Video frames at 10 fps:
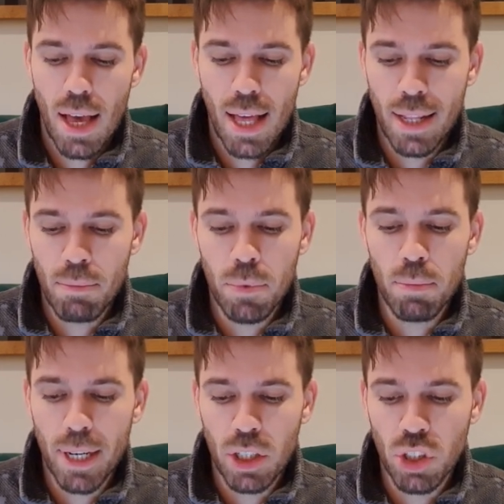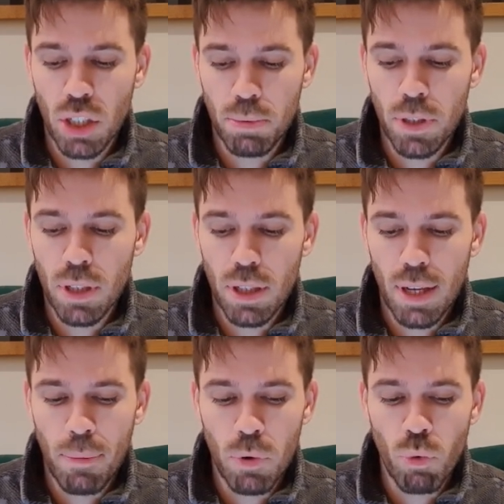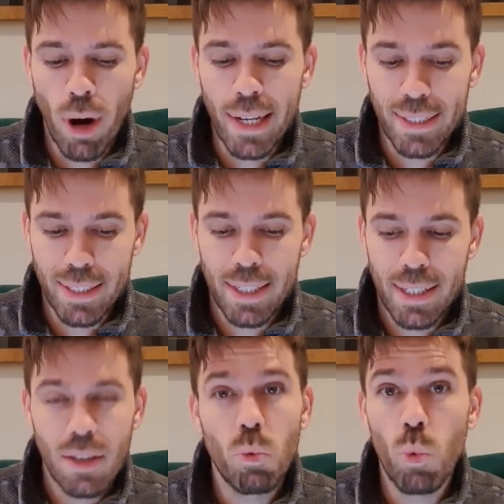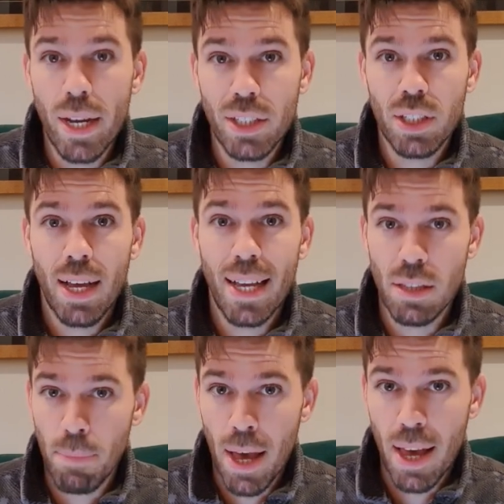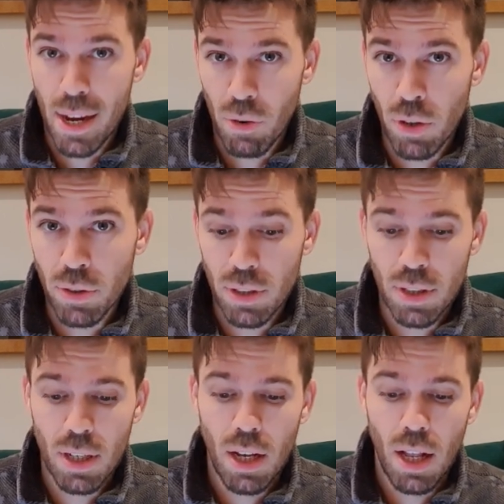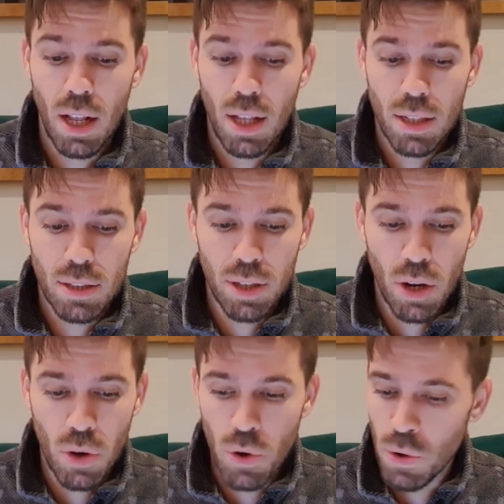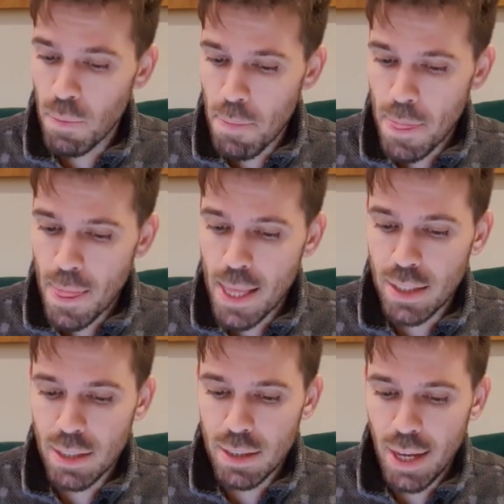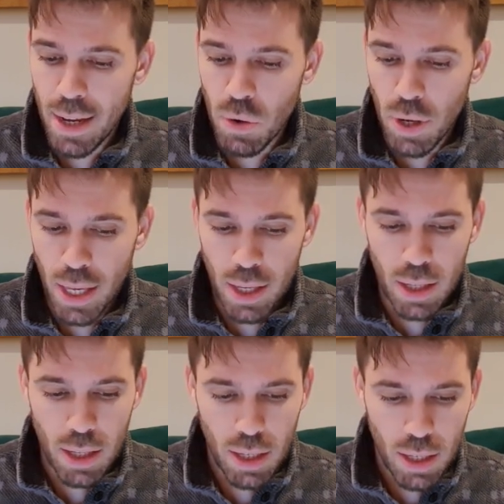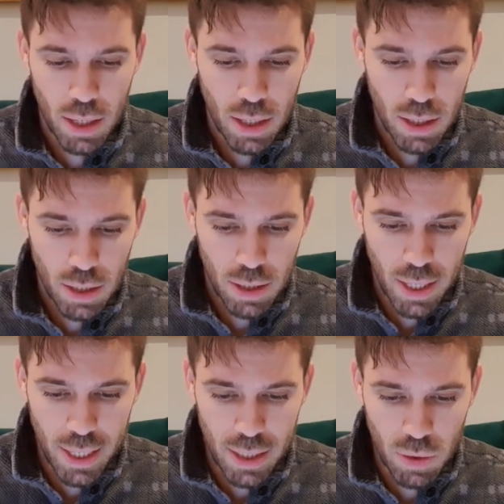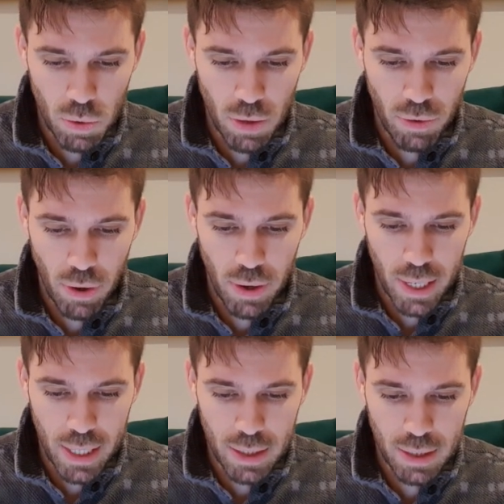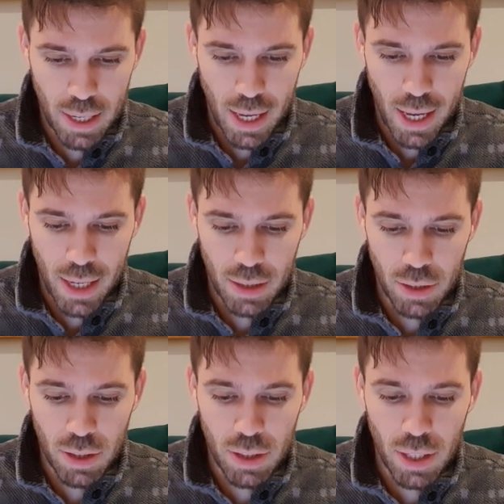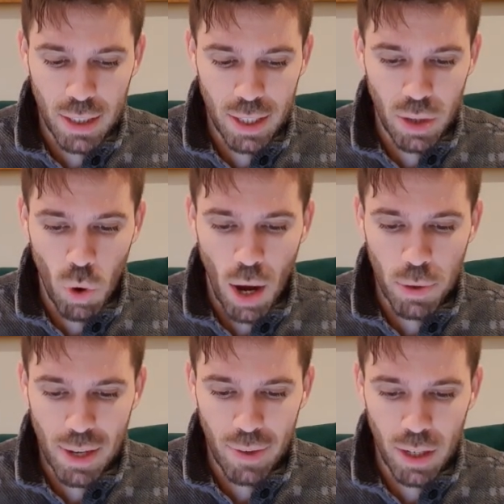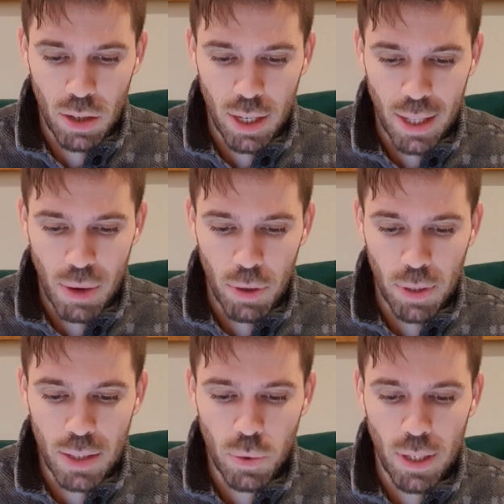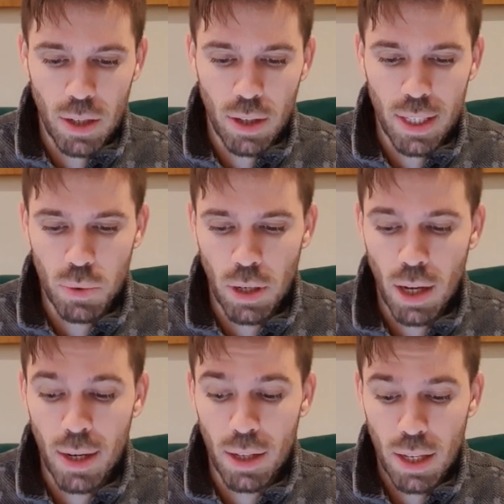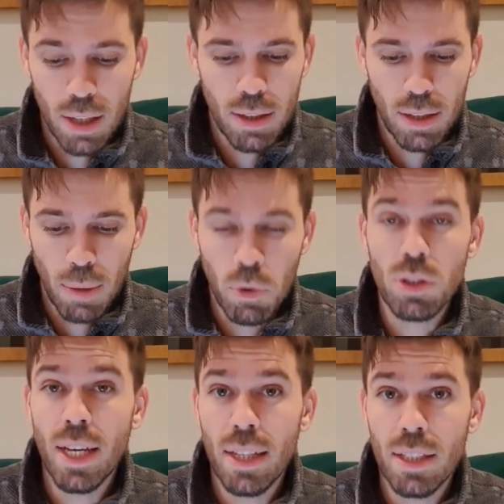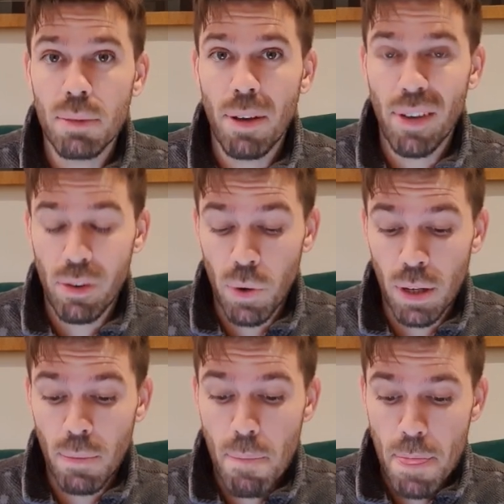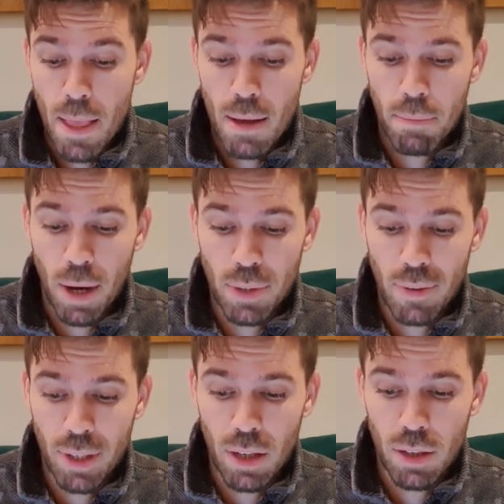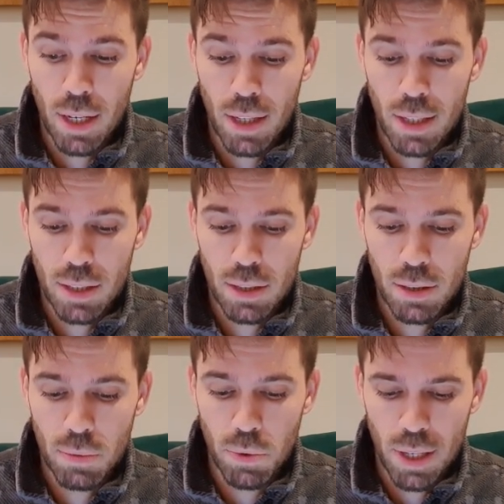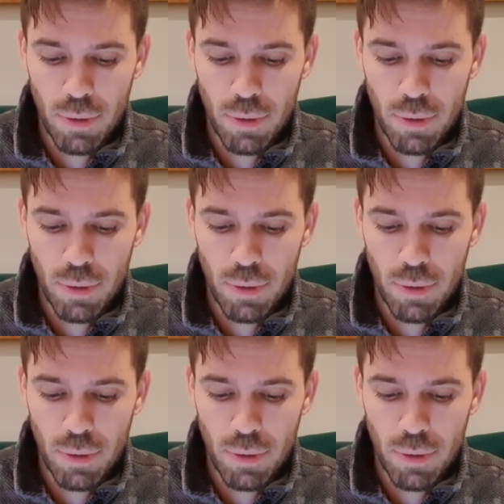and then we'll make a judgment and we'll rate which has the better heroes. So this is Tailkit. These all look very standard. I tell you what, I was having a look at that one. Let's quickly look at this one. I, I'm not saying this is my favorite one, but I was having a look at this. Was